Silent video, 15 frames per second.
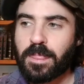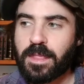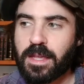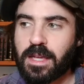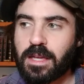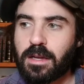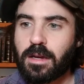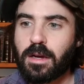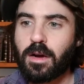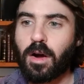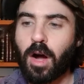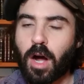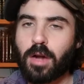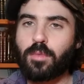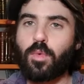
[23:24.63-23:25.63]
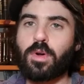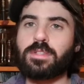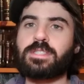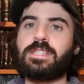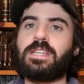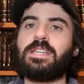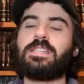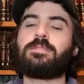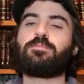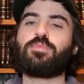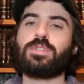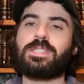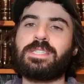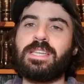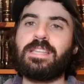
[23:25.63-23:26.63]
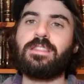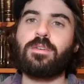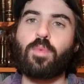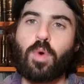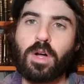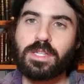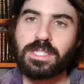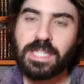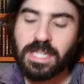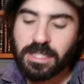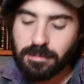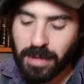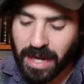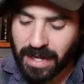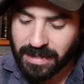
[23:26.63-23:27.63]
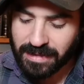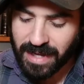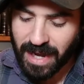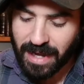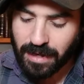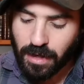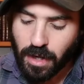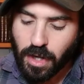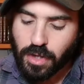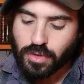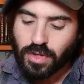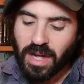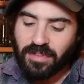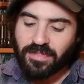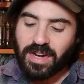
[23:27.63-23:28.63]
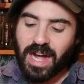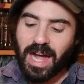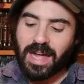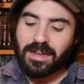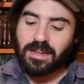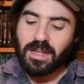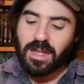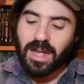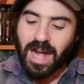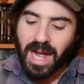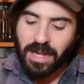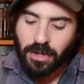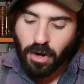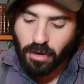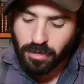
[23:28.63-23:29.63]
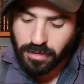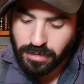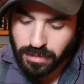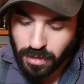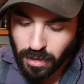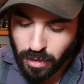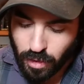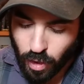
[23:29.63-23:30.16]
the unwalled cities precede the walled cities by a day so Afkan Ayoros